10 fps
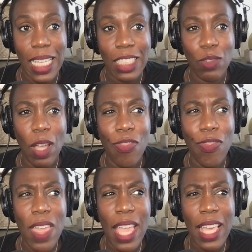So I
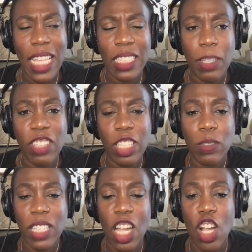think last time I checked, it
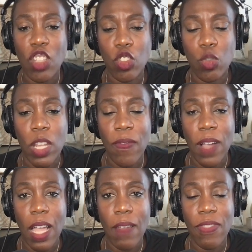was like
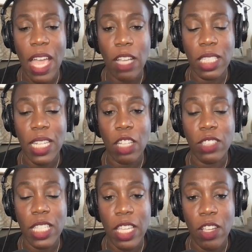$125,000
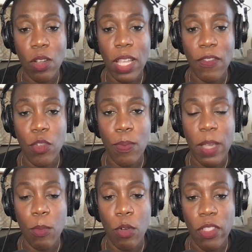a year if you make
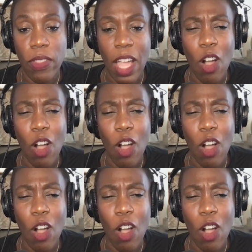more than that.